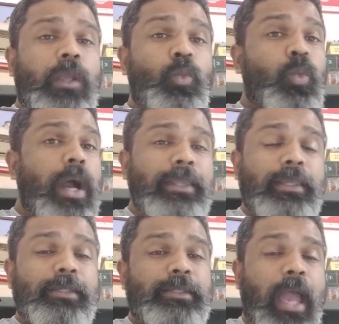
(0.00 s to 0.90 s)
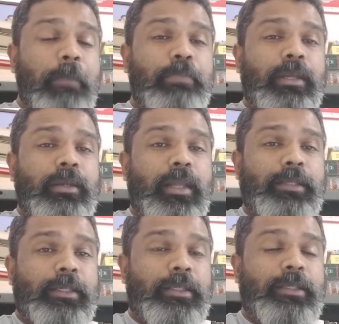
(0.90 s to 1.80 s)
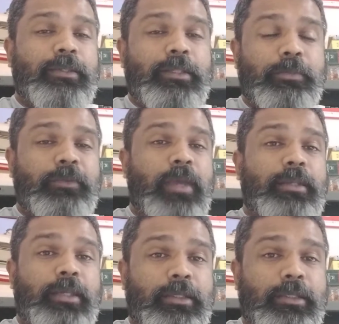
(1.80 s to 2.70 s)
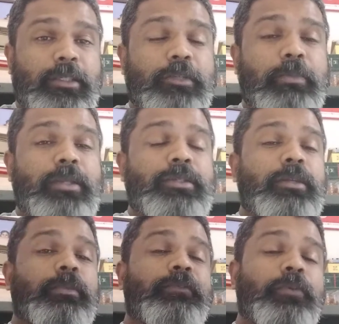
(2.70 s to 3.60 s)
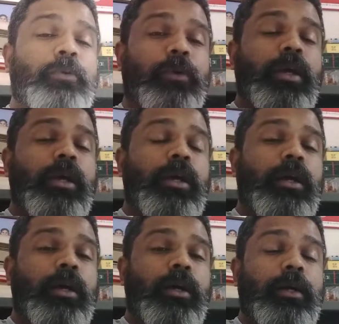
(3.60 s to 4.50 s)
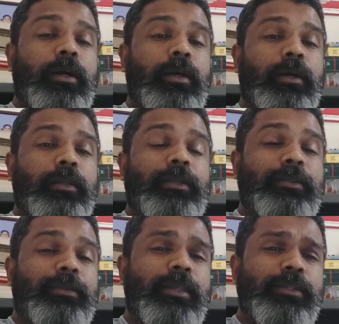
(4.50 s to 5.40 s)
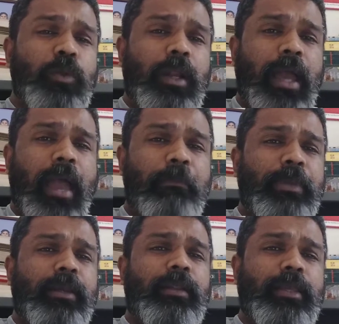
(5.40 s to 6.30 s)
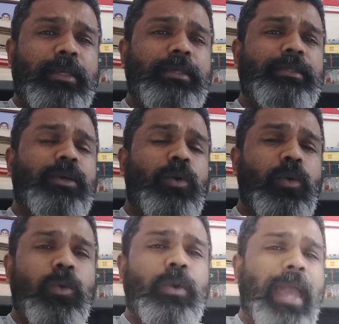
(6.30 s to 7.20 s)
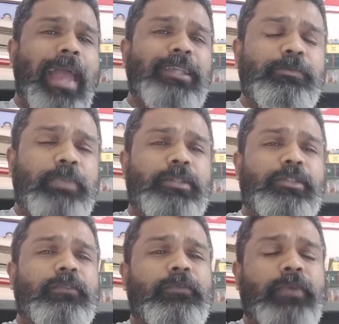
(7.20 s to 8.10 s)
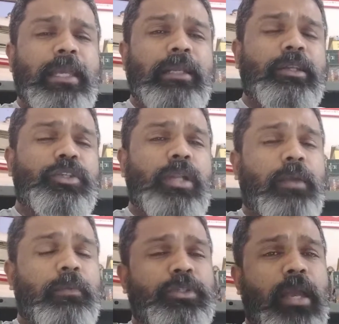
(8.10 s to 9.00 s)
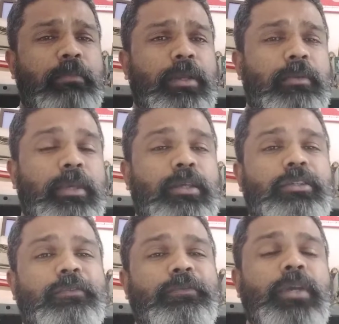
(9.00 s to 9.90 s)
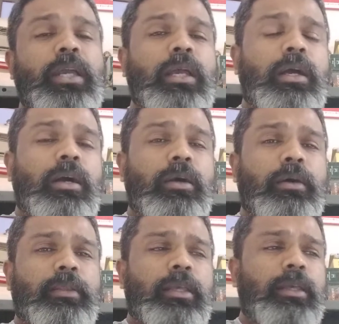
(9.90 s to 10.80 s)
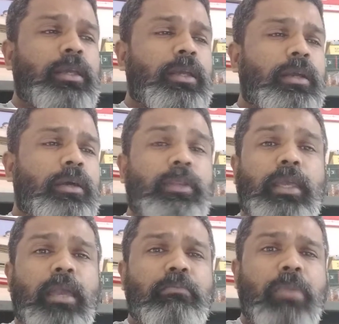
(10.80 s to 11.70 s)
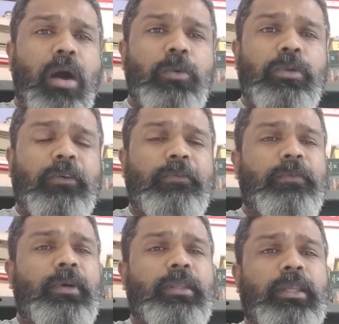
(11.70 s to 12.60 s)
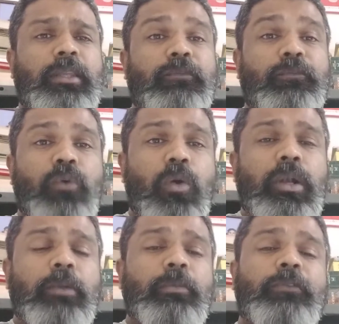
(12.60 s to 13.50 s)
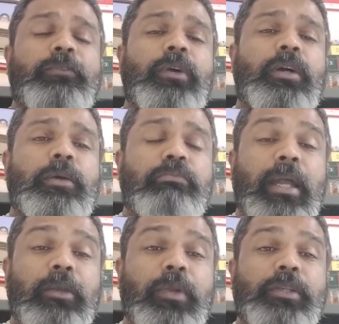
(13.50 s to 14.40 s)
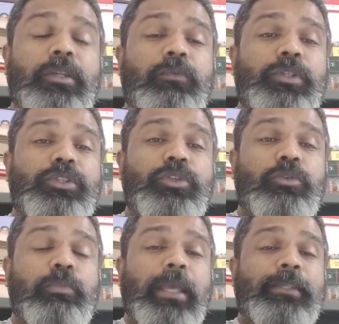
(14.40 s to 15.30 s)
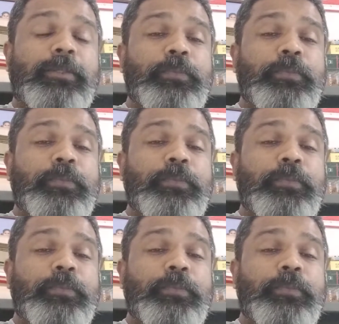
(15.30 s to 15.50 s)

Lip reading: why this happened, as I discussed, as I just mentioned before, uh, uh, this all happened. These all aspects of English language happened because of the amount of the volume of migration which took place